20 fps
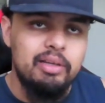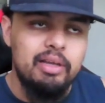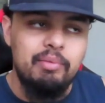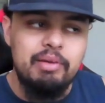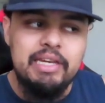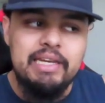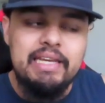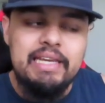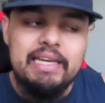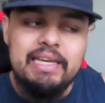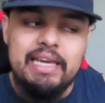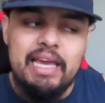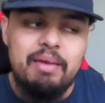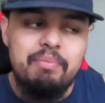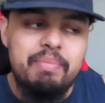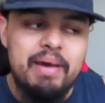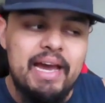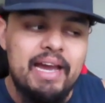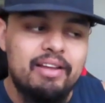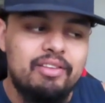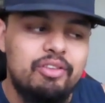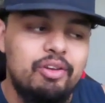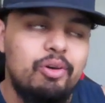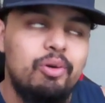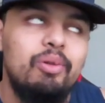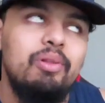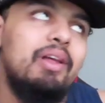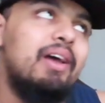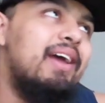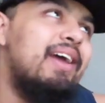He came back
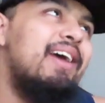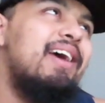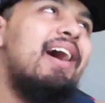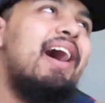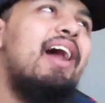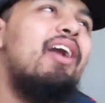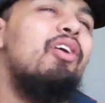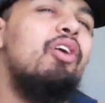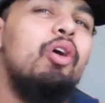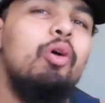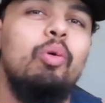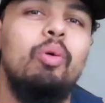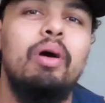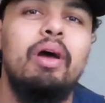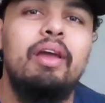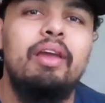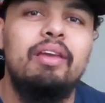though. I don't know.